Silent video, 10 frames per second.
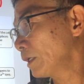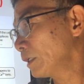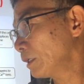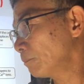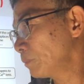
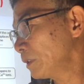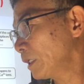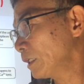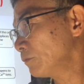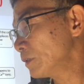
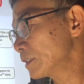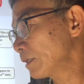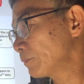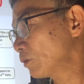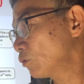AMPA
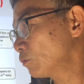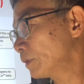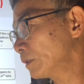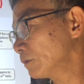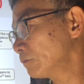receptor
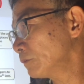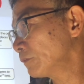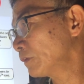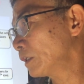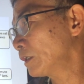open
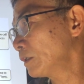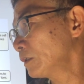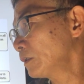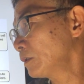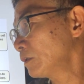with an
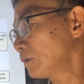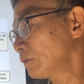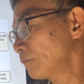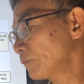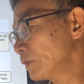
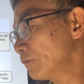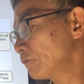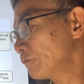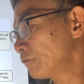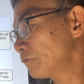
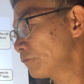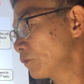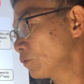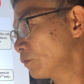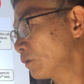
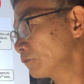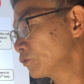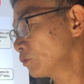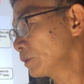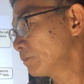inflow of
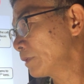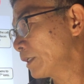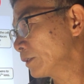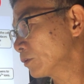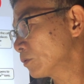sodium
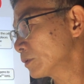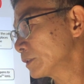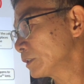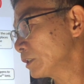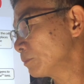ion,
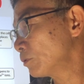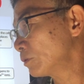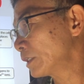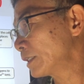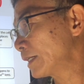causing
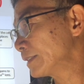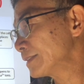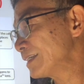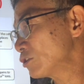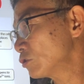
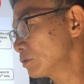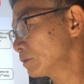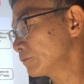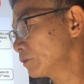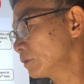depolarization
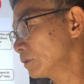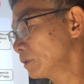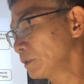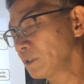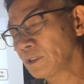of the
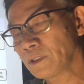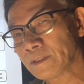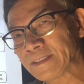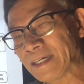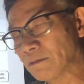
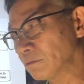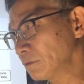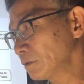cell.